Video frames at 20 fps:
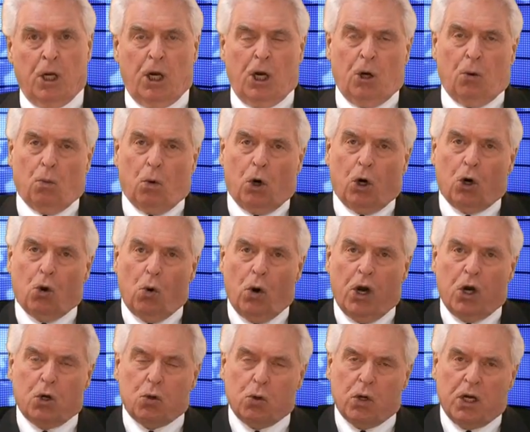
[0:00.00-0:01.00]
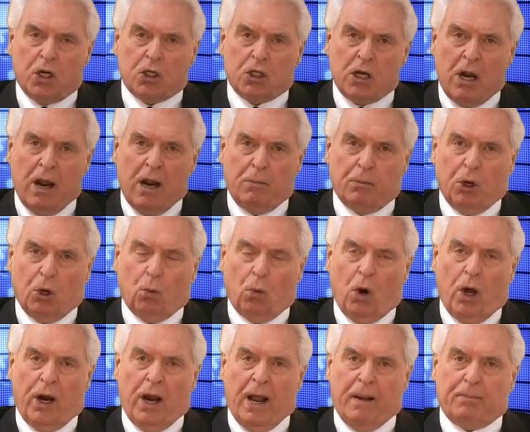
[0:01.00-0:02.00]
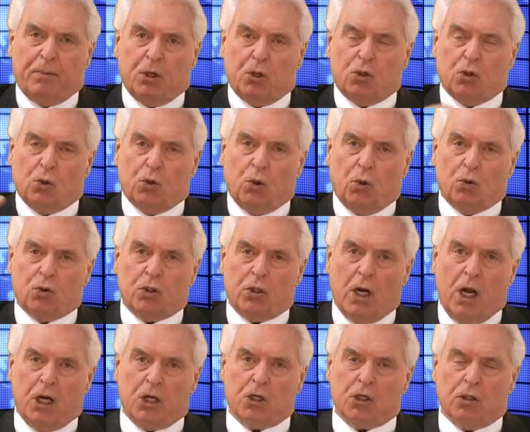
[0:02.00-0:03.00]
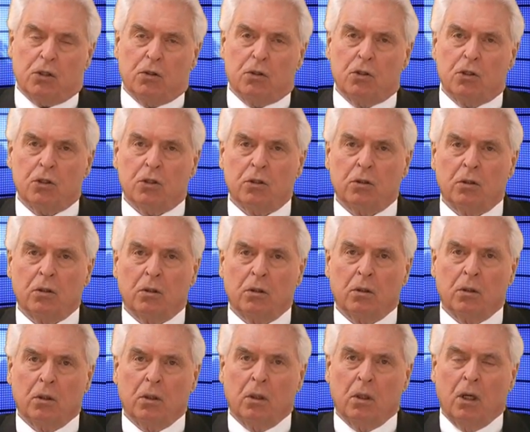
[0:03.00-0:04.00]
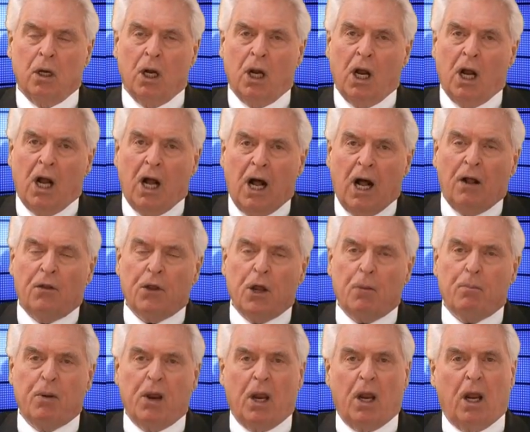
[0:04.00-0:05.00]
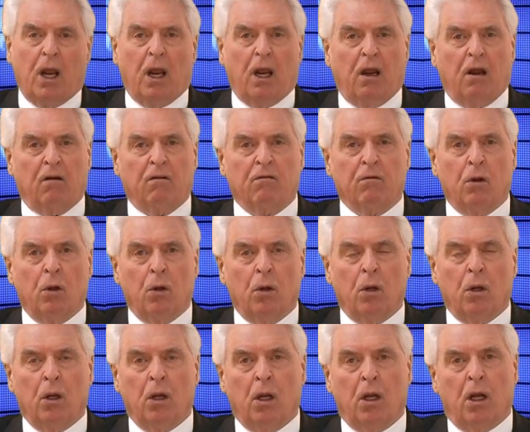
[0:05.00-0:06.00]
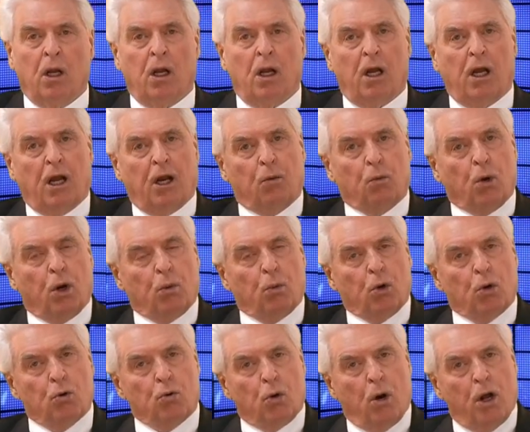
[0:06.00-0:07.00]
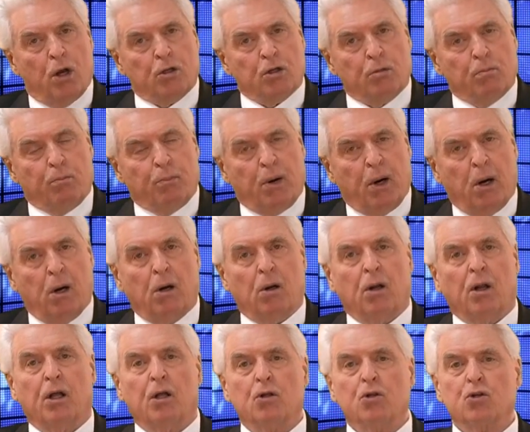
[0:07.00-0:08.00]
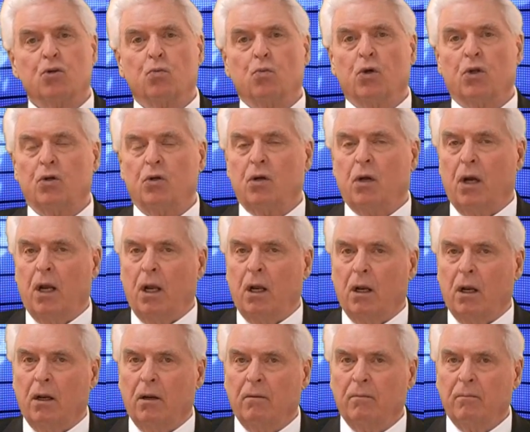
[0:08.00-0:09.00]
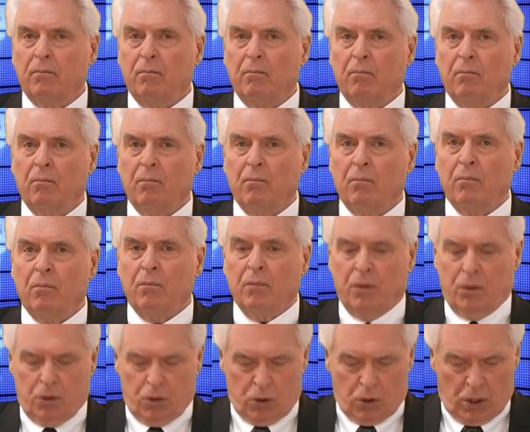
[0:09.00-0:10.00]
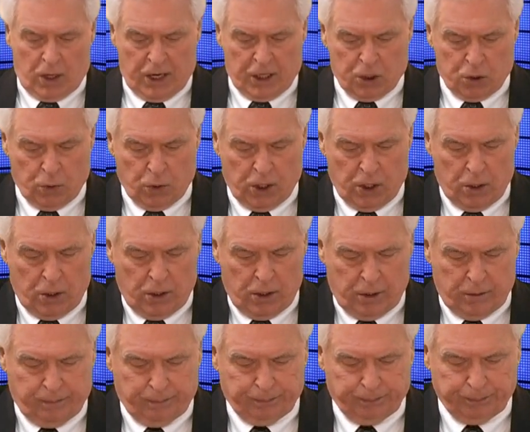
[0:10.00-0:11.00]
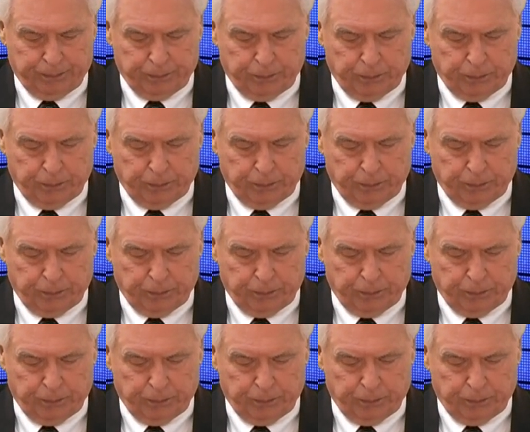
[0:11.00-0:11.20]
And we're going to examine what happened to those nations, how they behaved, and we will draw some parallels with today. So let's read on.